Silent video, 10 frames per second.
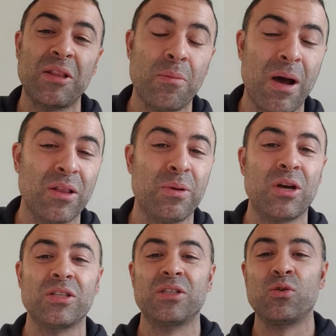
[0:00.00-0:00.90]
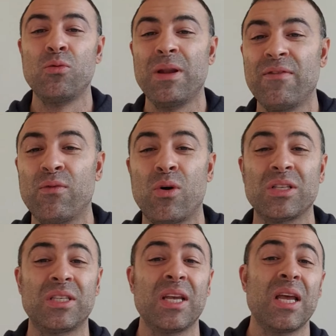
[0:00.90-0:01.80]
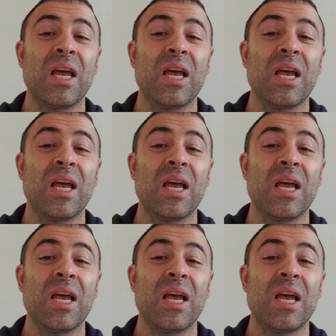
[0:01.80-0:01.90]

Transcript: about, because Rublev was